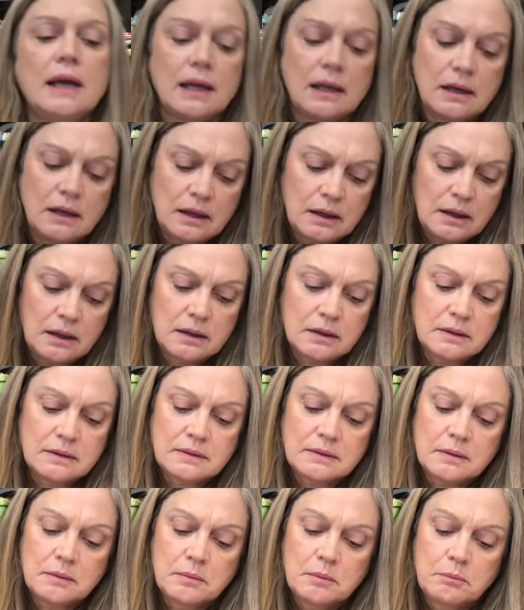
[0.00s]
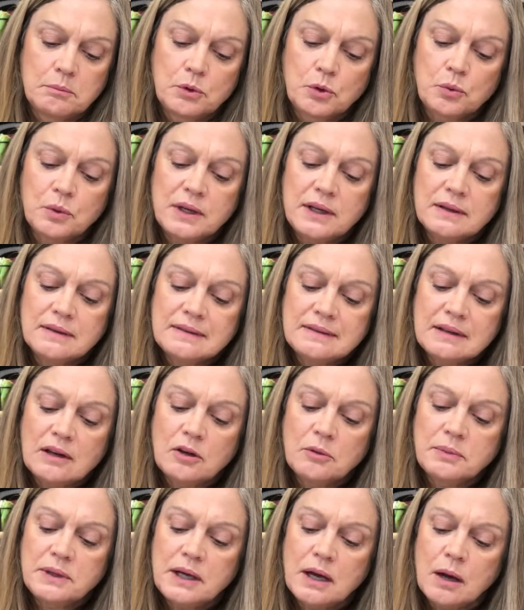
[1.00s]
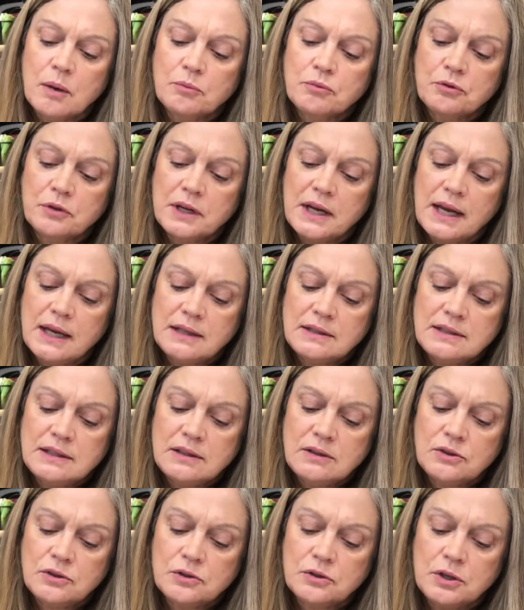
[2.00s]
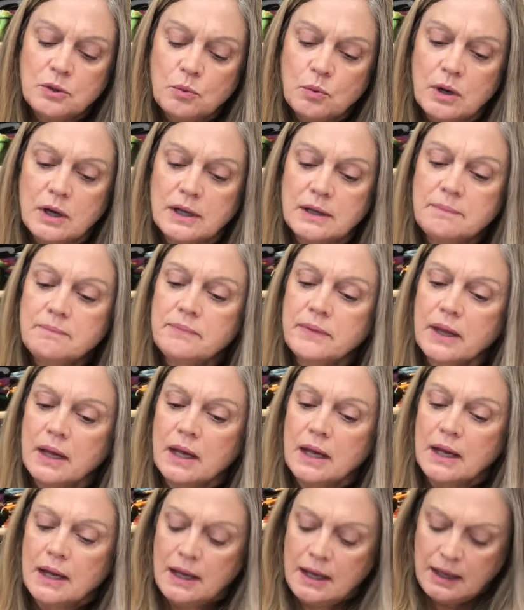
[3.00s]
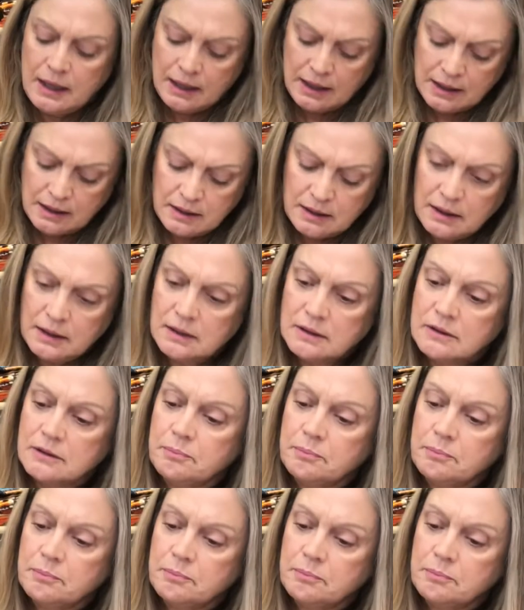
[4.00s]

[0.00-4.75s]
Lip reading: And it is Maria Selby Humphrey, 1831. And it's